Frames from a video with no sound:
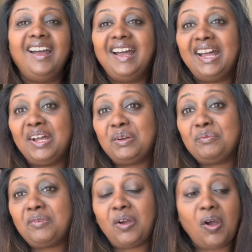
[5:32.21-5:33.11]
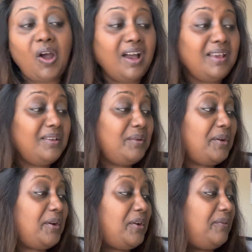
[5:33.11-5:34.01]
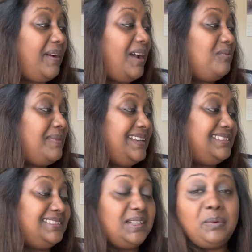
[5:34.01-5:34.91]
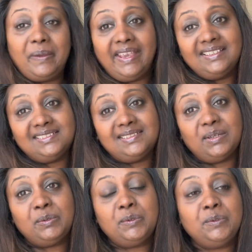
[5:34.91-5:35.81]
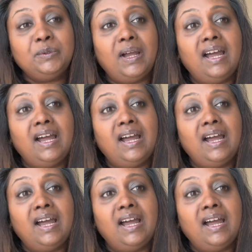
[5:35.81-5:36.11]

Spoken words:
Around my sewing, so